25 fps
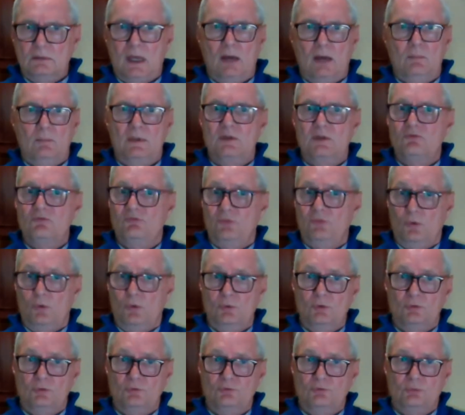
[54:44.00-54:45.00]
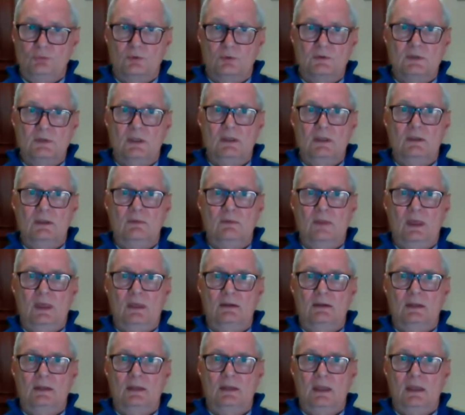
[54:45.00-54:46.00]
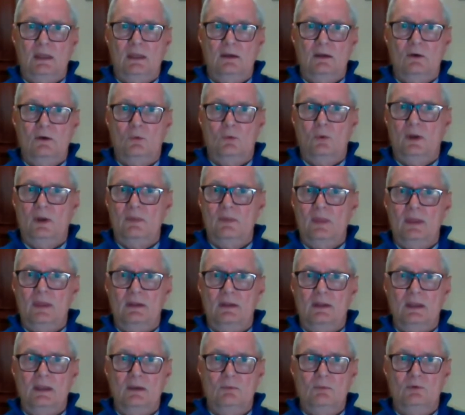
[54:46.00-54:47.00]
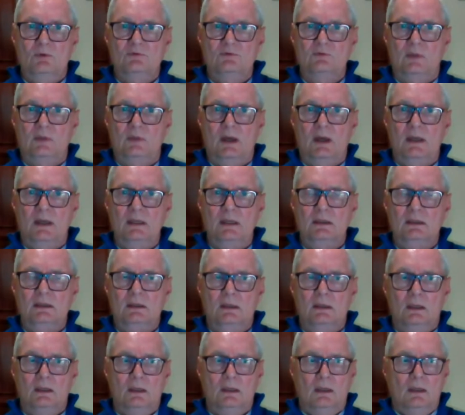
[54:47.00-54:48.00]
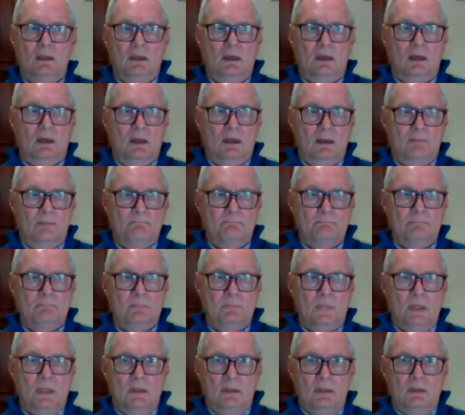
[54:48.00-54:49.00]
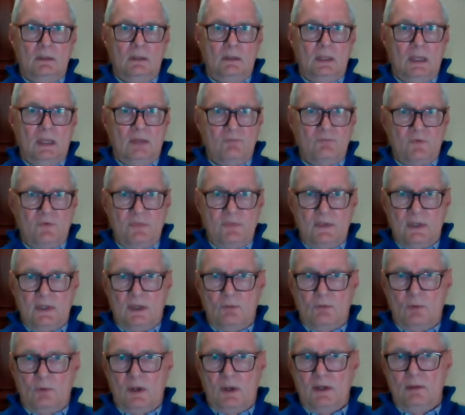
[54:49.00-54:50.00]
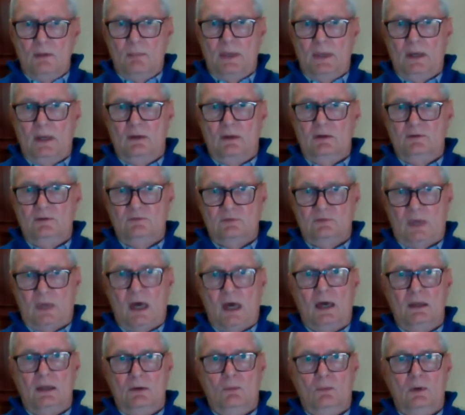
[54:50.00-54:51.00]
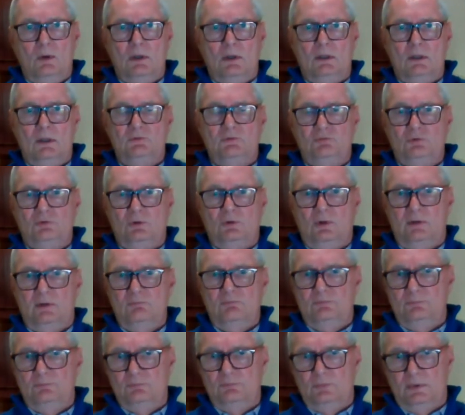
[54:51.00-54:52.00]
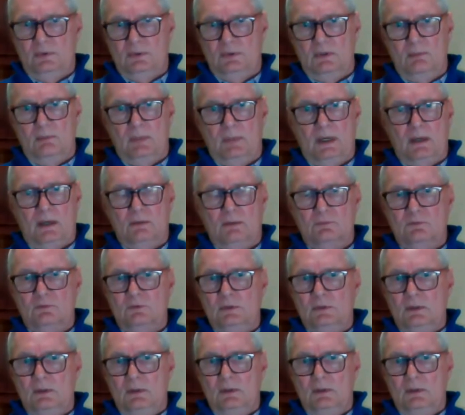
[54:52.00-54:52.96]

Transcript: how many photos were taken that day or what that day was like. Um, everything I write about is Iowa. So I've written about